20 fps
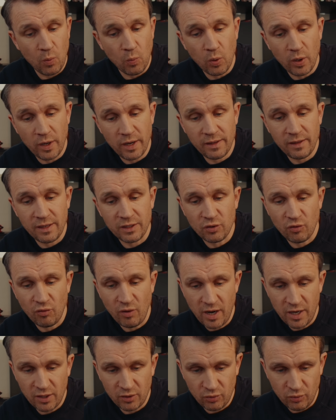What are they
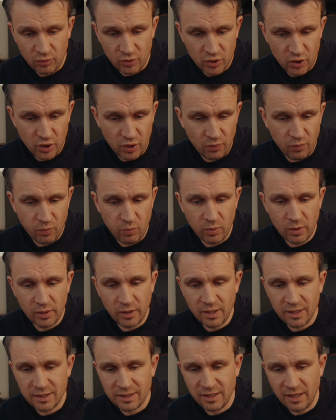trying to achieve? What
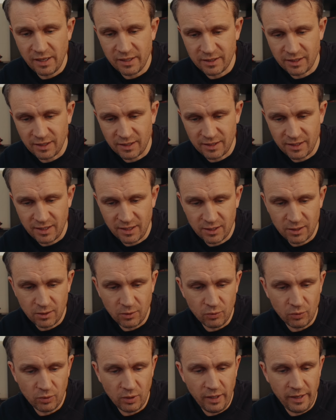does their success
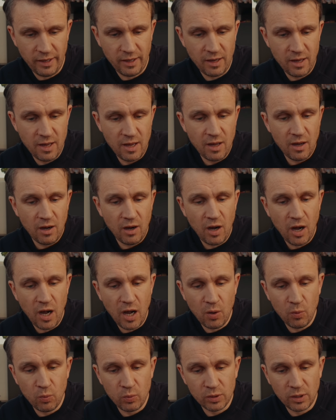look like?
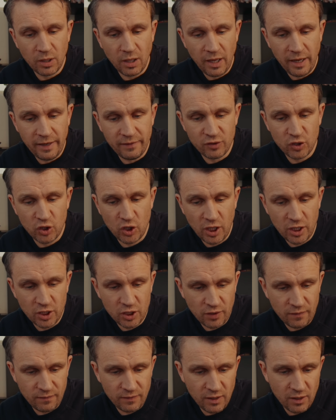How would life
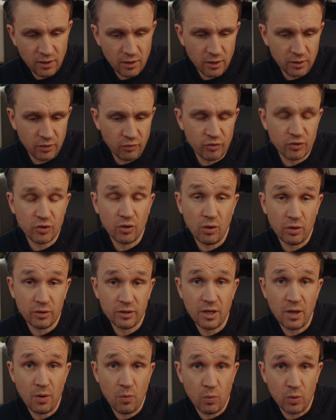change if they got
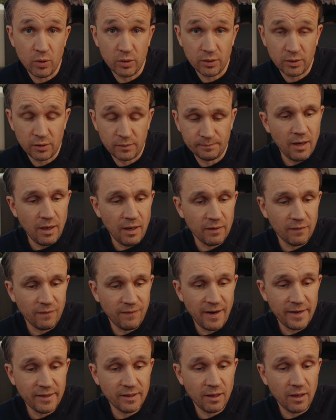results they want? And
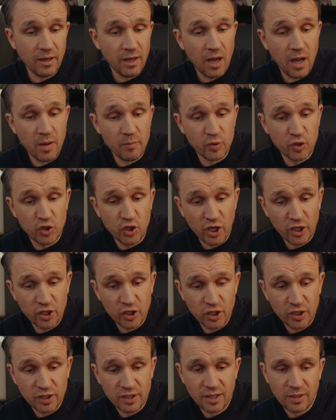finally,
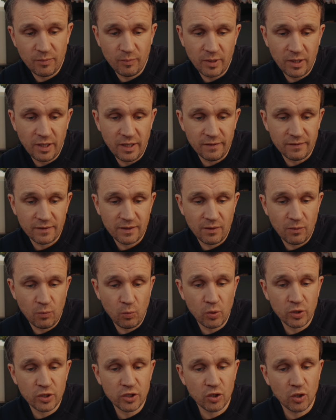objections and beliefs.
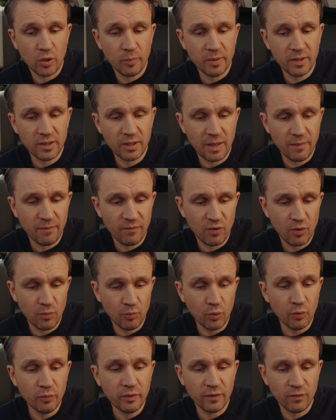What's stopping them from
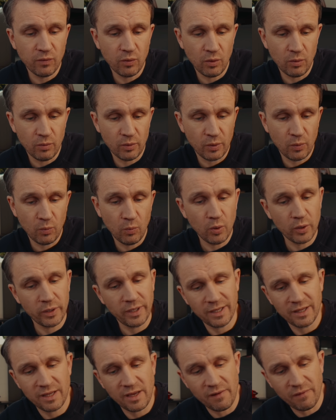moving forward? What
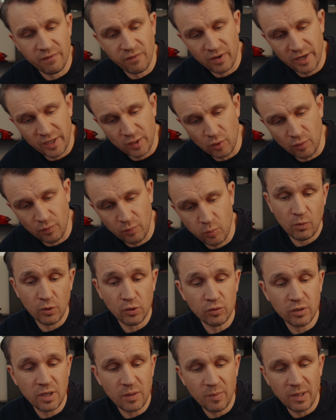are they afraid of?
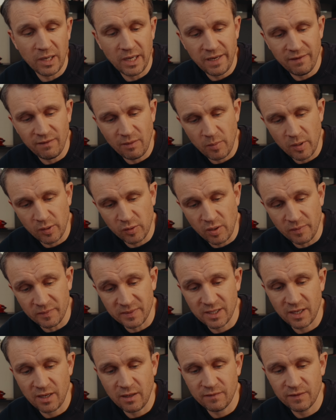What do they believe about
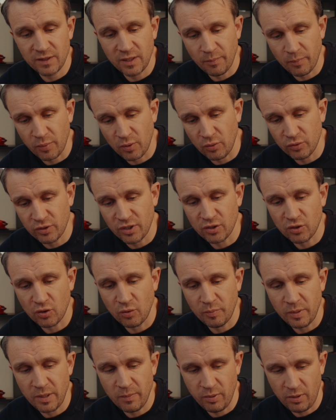themselves, the process,
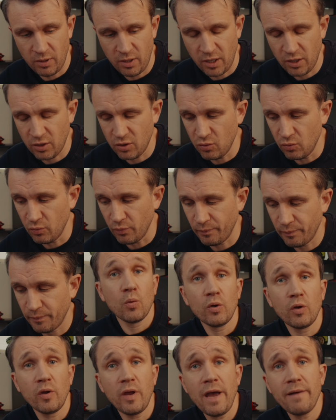or people like you?
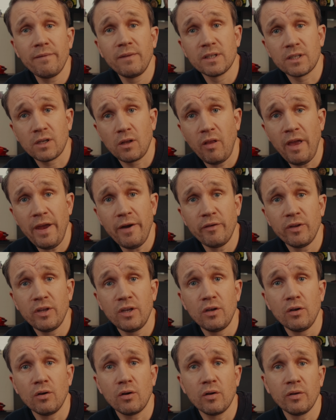When you have this
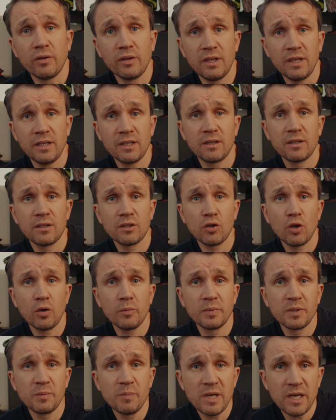clarity, your content
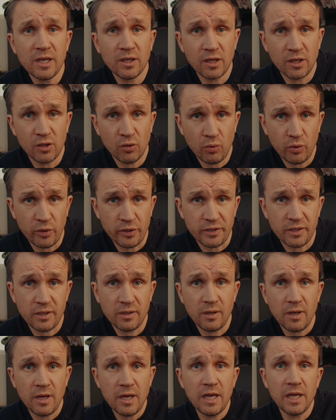stops being a
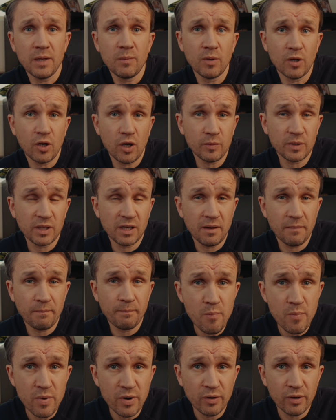noise. It becomes a
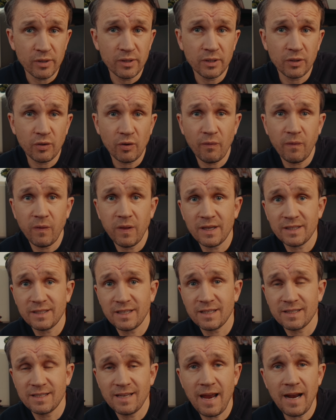mirror that
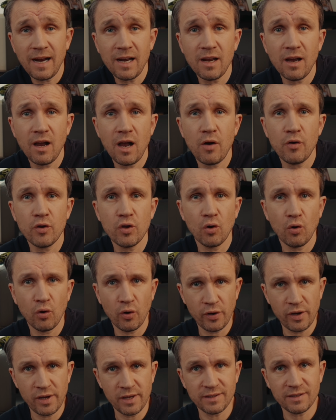reflects exactly how your
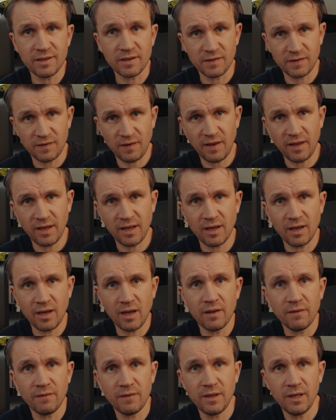audience is thinking
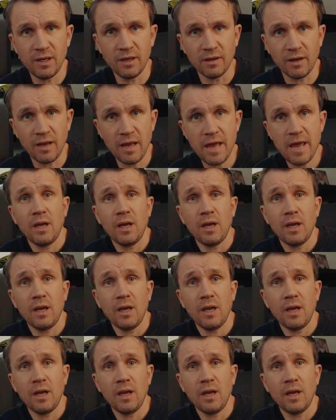and feeling.